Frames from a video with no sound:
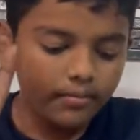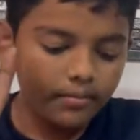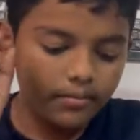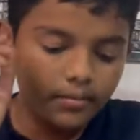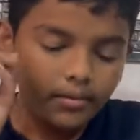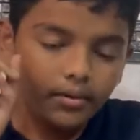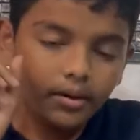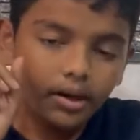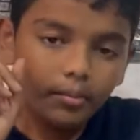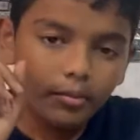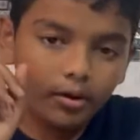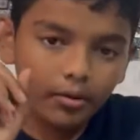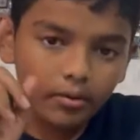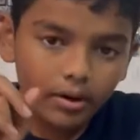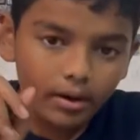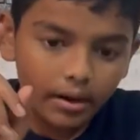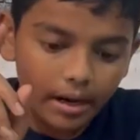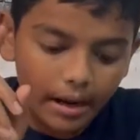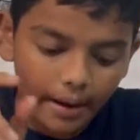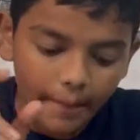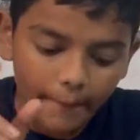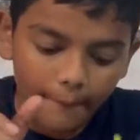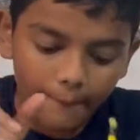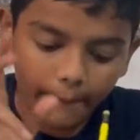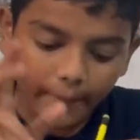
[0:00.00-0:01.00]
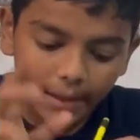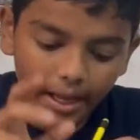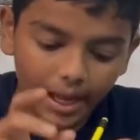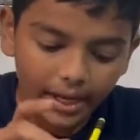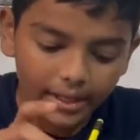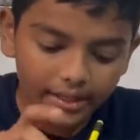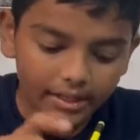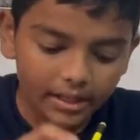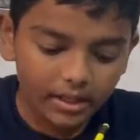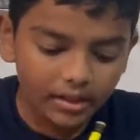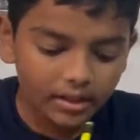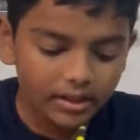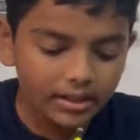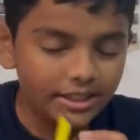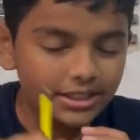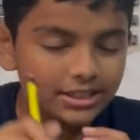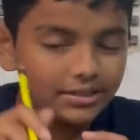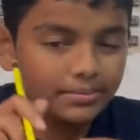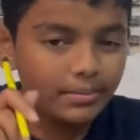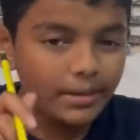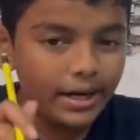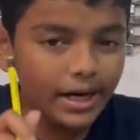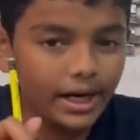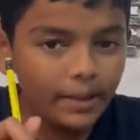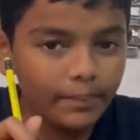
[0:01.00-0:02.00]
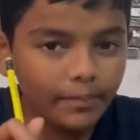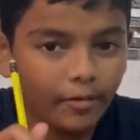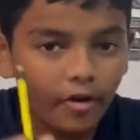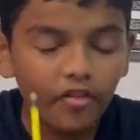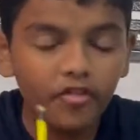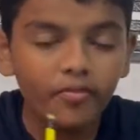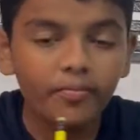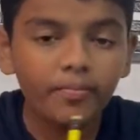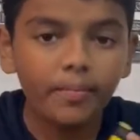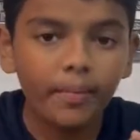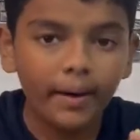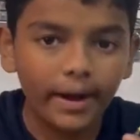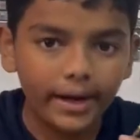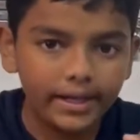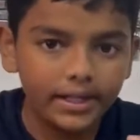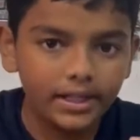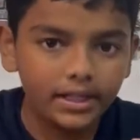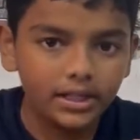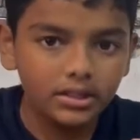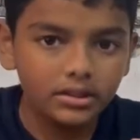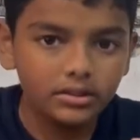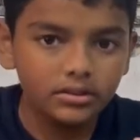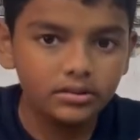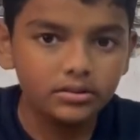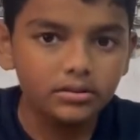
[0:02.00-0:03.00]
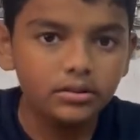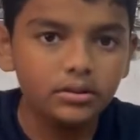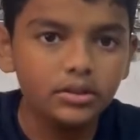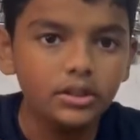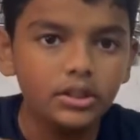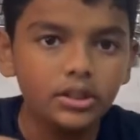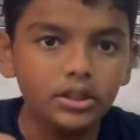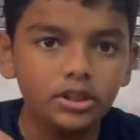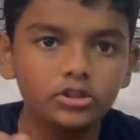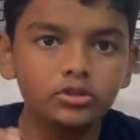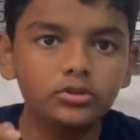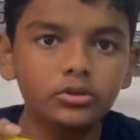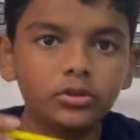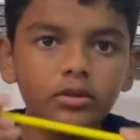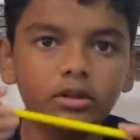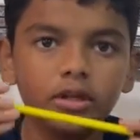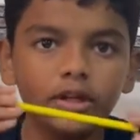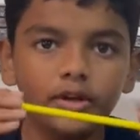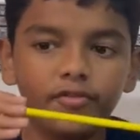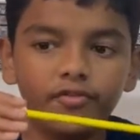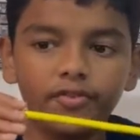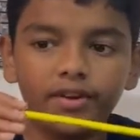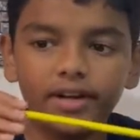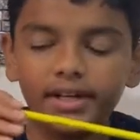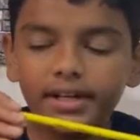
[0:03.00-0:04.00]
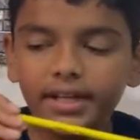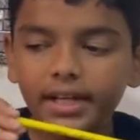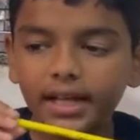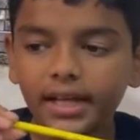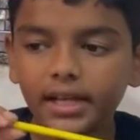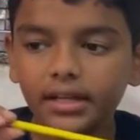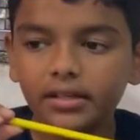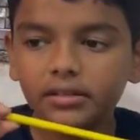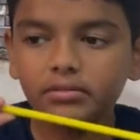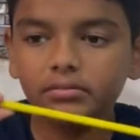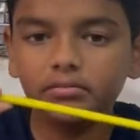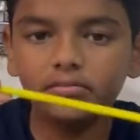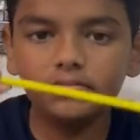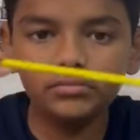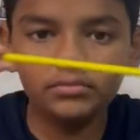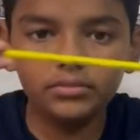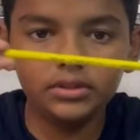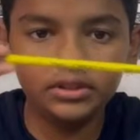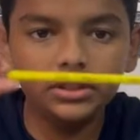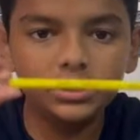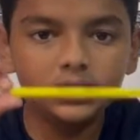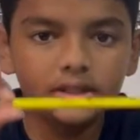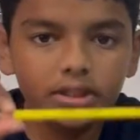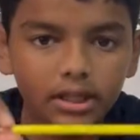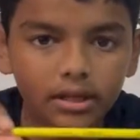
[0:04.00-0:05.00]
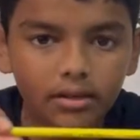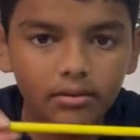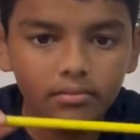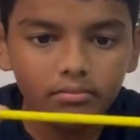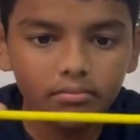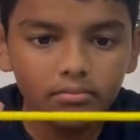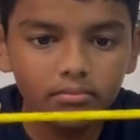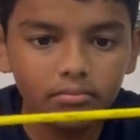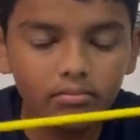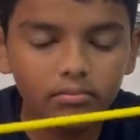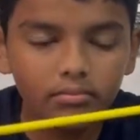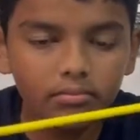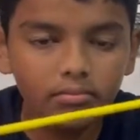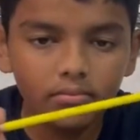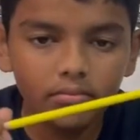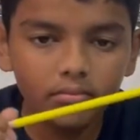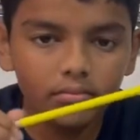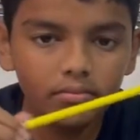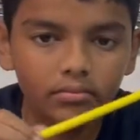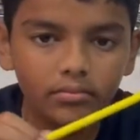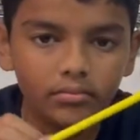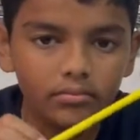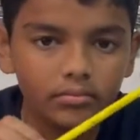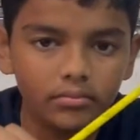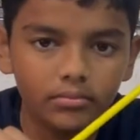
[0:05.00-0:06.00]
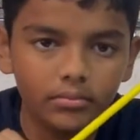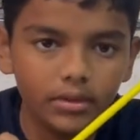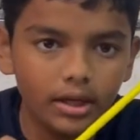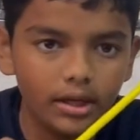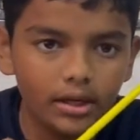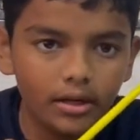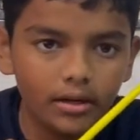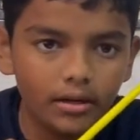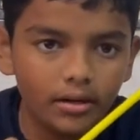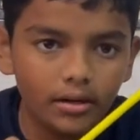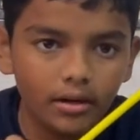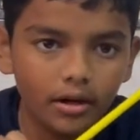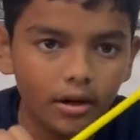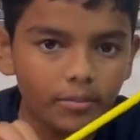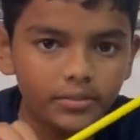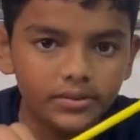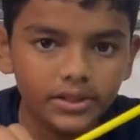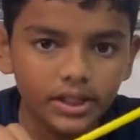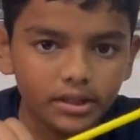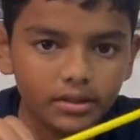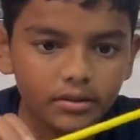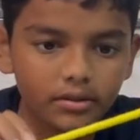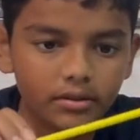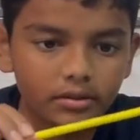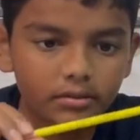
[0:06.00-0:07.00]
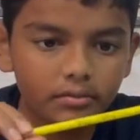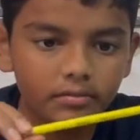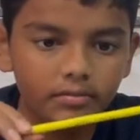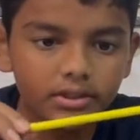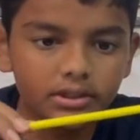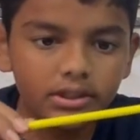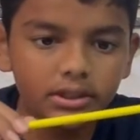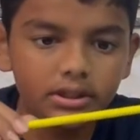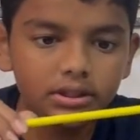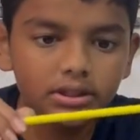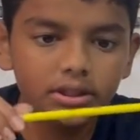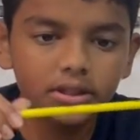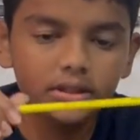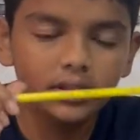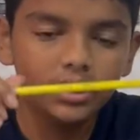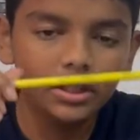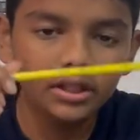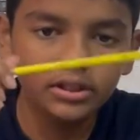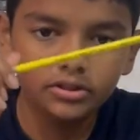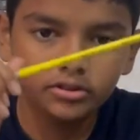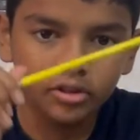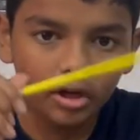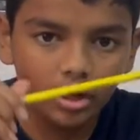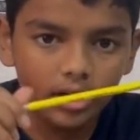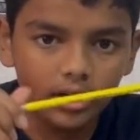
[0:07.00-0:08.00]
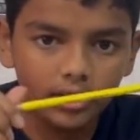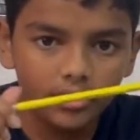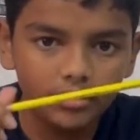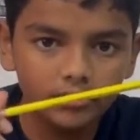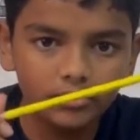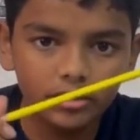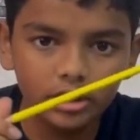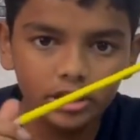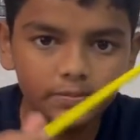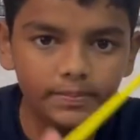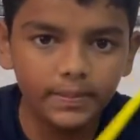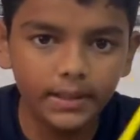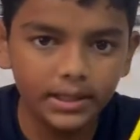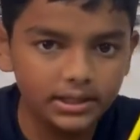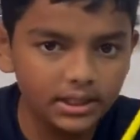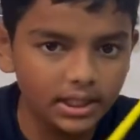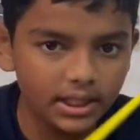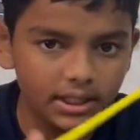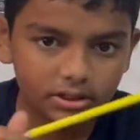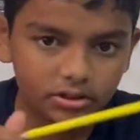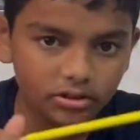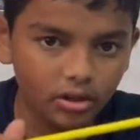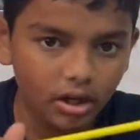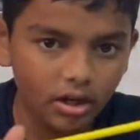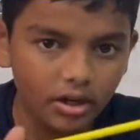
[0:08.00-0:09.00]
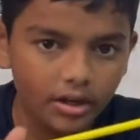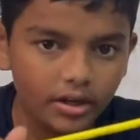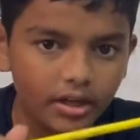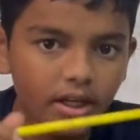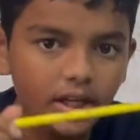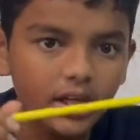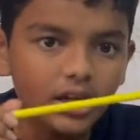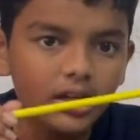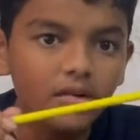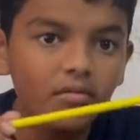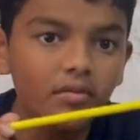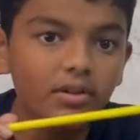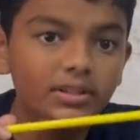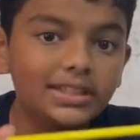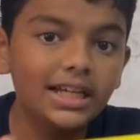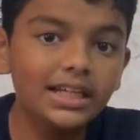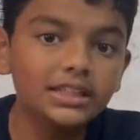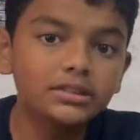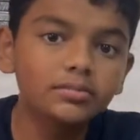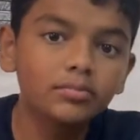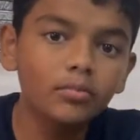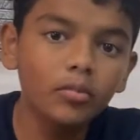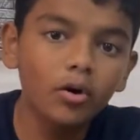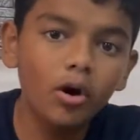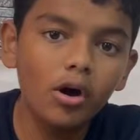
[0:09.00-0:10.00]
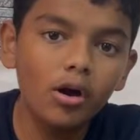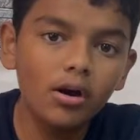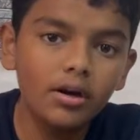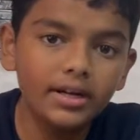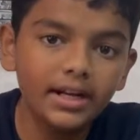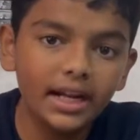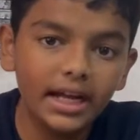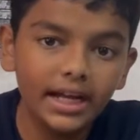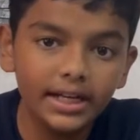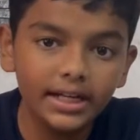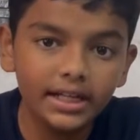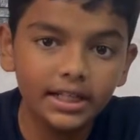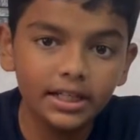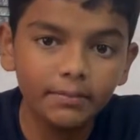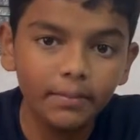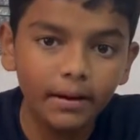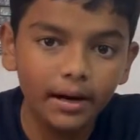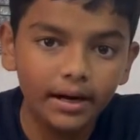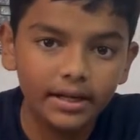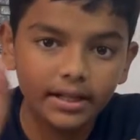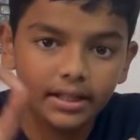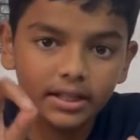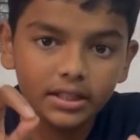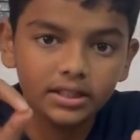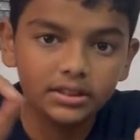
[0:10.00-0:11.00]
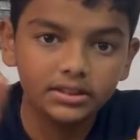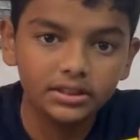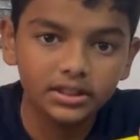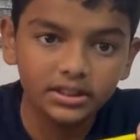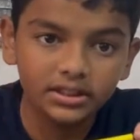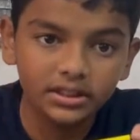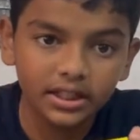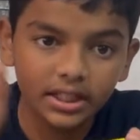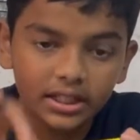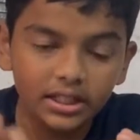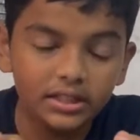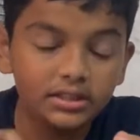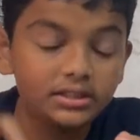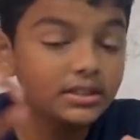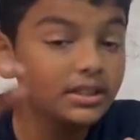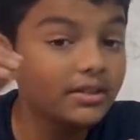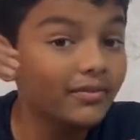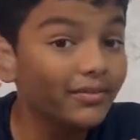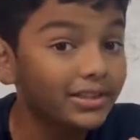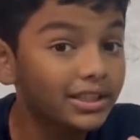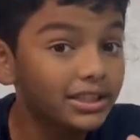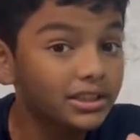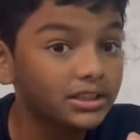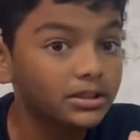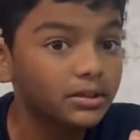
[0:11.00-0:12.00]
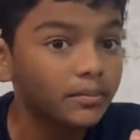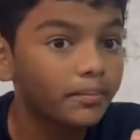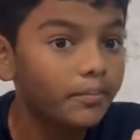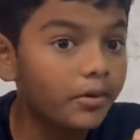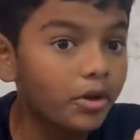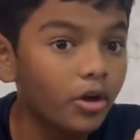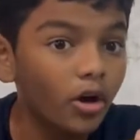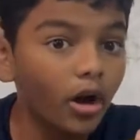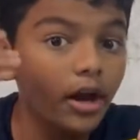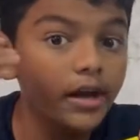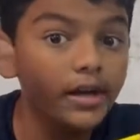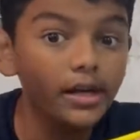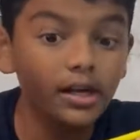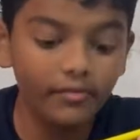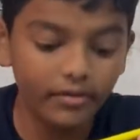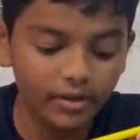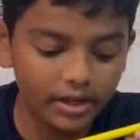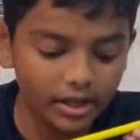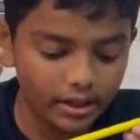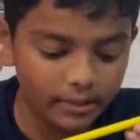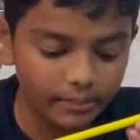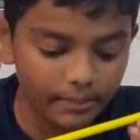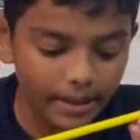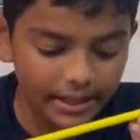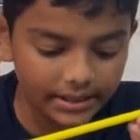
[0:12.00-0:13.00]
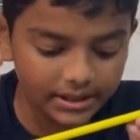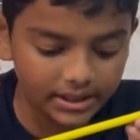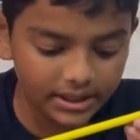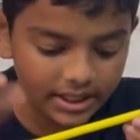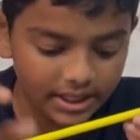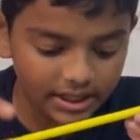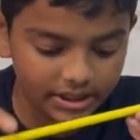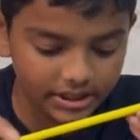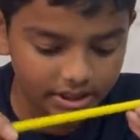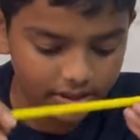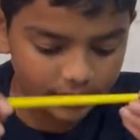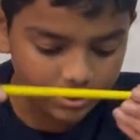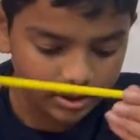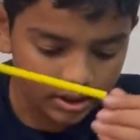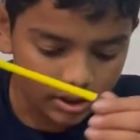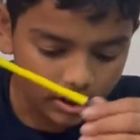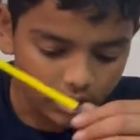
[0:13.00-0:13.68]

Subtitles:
Number 1, matter is made up of particles. So if we take, this is an object which is a solid. This pencil is solid, which has more tiny particles inside this, which is beyond our imagination.